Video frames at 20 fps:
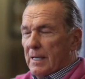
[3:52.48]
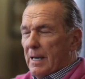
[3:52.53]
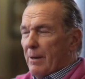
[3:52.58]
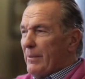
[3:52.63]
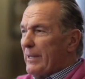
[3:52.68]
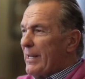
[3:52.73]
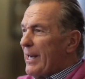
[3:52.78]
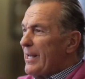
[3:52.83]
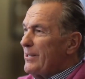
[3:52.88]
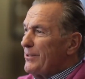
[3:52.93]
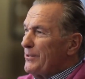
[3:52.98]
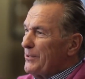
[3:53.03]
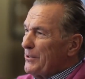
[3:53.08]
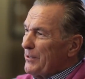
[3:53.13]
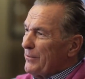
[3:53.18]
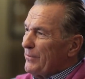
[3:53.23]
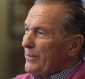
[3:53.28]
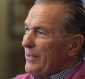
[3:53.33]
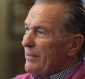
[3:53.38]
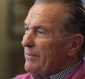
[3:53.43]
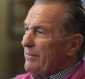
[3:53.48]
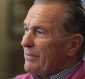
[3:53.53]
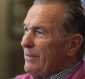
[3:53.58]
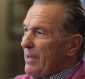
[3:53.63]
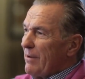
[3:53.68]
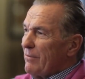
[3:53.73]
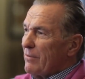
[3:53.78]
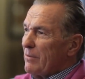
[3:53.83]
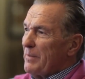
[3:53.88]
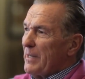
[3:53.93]
I mean, I don't know if I've
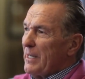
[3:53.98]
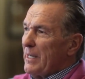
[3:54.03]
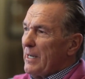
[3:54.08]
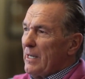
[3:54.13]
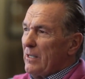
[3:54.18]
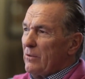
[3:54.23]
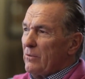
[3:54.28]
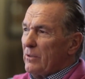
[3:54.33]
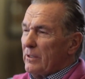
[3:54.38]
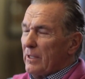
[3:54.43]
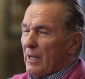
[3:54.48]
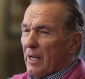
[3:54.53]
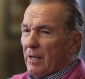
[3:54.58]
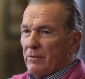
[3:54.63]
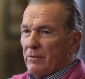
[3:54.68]
ever met anyone that